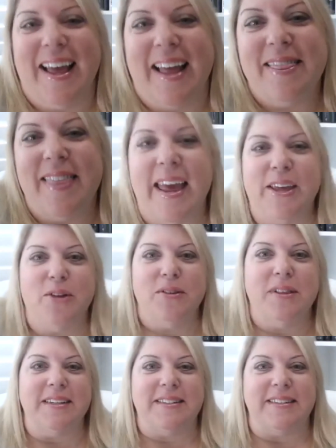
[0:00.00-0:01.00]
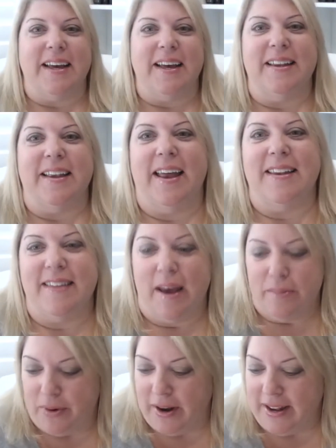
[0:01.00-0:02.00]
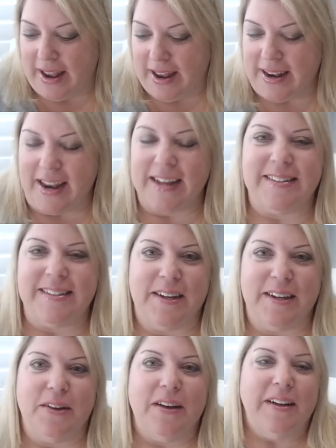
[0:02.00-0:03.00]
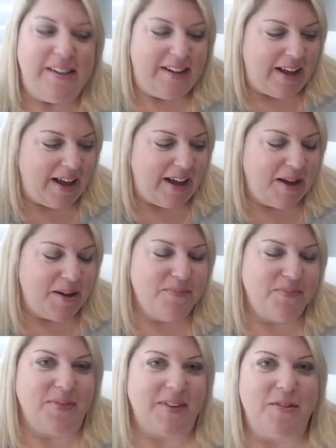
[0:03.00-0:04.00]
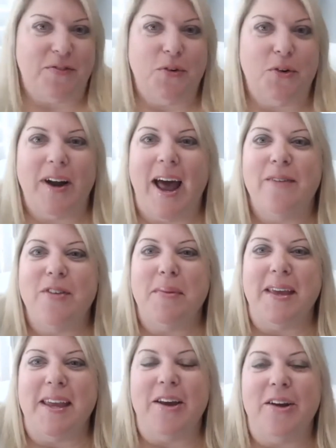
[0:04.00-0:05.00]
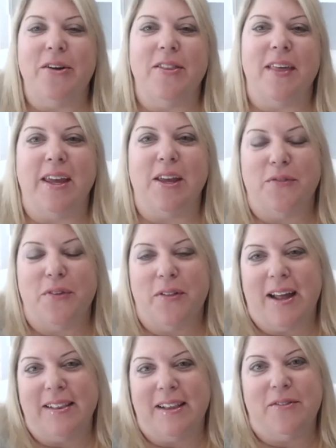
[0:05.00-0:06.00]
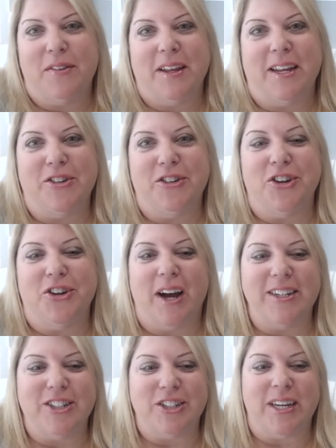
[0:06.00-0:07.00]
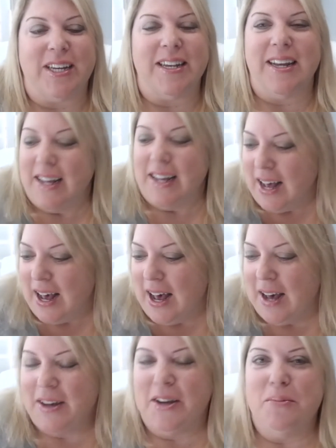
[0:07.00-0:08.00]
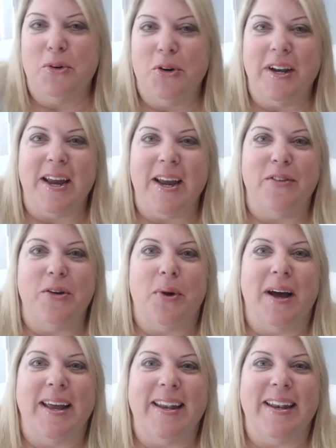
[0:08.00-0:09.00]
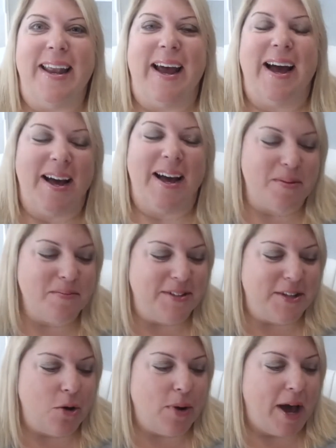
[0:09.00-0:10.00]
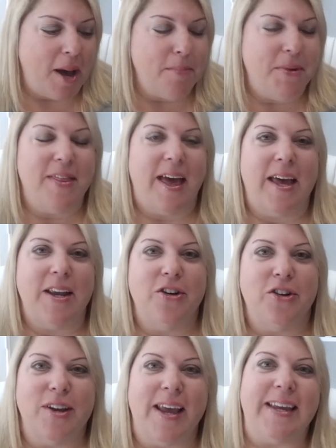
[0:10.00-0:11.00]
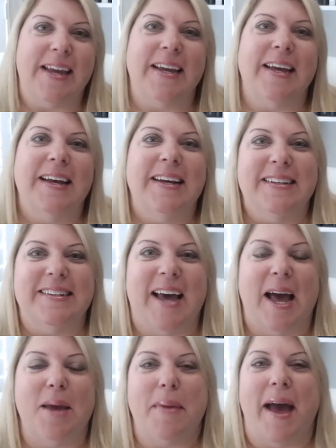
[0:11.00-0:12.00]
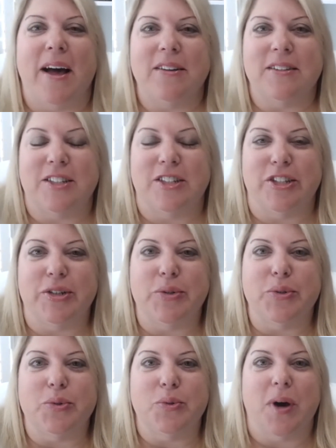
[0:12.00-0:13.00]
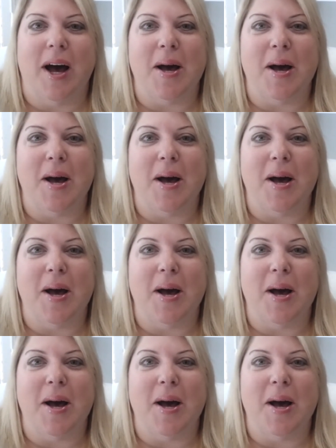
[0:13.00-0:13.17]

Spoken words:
and thank you, Lisa and Deborah and Nancy, for having me here, and thank you for that lovely introduction. Good morning, everyone. So happy that you're taking time out to